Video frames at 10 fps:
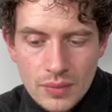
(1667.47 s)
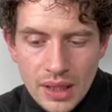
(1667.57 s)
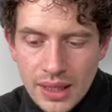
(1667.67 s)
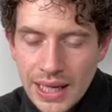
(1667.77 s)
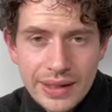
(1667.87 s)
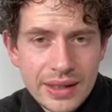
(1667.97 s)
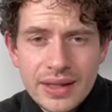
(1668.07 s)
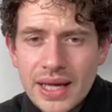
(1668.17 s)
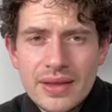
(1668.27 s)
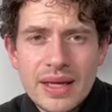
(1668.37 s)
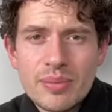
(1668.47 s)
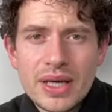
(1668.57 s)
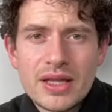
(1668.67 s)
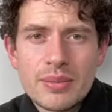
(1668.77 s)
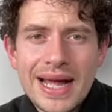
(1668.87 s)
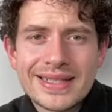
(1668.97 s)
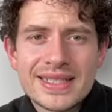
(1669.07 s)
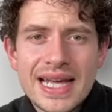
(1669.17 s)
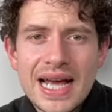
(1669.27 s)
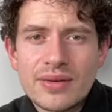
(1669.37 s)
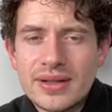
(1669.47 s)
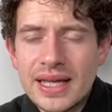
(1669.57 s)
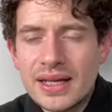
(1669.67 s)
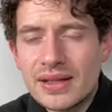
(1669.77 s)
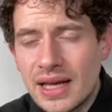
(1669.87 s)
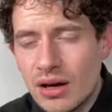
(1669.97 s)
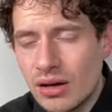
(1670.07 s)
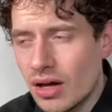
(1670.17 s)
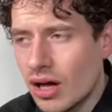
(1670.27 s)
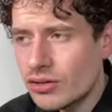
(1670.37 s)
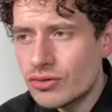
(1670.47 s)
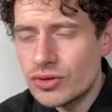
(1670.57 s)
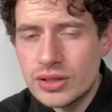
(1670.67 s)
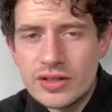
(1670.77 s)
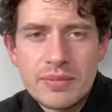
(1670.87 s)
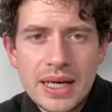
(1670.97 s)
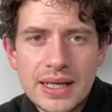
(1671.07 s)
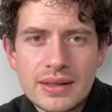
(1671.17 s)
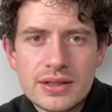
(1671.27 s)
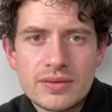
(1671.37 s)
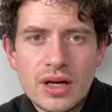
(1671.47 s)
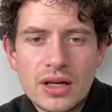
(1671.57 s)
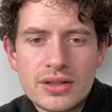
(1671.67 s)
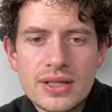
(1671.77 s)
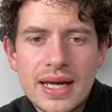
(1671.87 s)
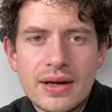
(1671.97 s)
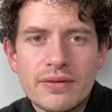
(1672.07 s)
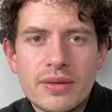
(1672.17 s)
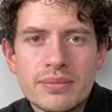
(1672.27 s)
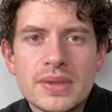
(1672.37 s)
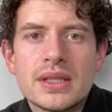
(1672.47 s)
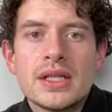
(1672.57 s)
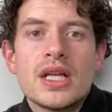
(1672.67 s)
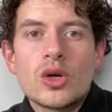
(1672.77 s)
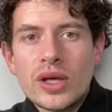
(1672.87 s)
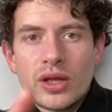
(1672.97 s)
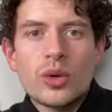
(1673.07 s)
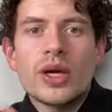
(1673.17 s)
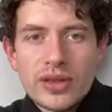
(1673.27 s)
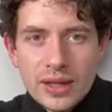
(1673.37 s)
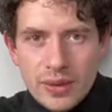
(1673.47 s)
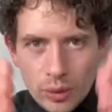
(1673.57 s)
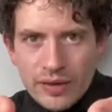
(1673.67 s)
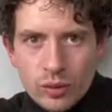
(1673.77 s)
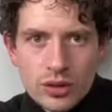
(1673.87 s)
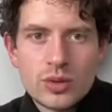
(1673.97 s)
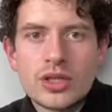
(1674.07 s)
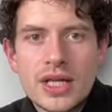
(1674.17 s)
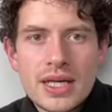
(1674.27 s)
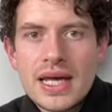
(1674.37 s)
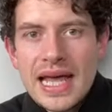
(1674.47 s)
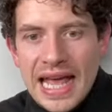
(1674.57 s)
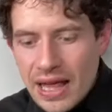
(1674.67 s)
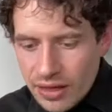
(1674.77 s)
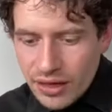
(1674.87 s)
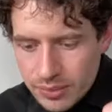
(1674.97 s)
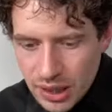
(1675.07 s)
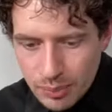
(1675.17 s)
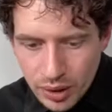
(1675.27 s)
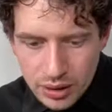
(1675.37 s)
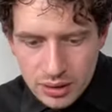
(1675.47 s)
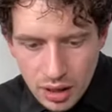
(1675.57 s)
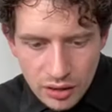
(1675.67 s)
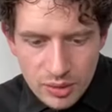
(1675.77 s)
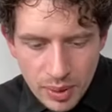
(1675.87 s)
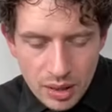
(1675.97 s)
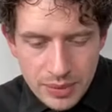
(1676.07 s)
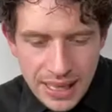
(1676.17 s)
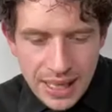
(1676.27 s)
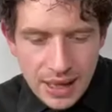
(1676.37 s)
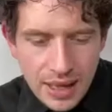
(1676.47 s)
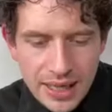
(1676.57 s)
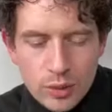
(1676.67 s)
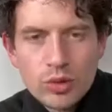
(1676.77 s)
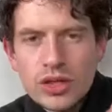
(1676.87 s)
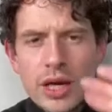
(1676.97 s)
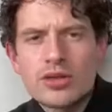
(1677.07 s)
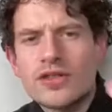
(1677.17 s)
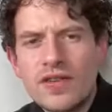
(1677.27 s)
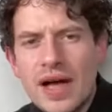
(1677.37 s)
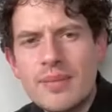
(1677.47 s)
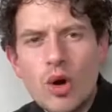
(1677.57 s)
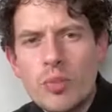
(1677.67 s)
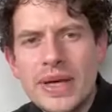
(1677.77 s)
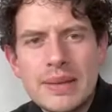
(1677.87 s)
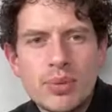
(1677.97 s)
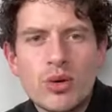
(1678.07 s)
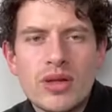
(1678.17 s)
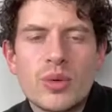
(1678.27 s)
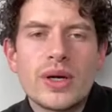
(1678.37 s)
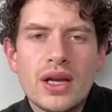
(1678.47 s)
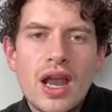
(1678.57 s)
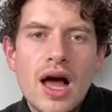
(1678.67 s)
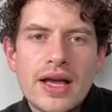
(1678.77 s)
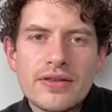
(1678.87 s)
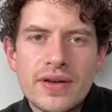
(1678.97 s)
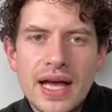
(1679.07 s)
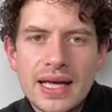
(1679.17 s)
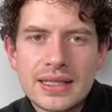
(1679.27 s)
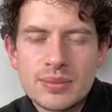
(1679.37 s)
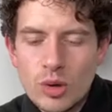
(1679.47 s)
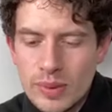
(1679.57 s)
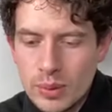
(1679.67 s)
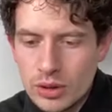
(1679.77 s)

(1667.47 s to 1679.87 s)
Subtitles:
they beat them hands down, and they got hundreds of millions of dollars out of them. Quick thing, while everyone's watching, hit the thumbs up button on the bottom here, and it will notify more people that we're live and more people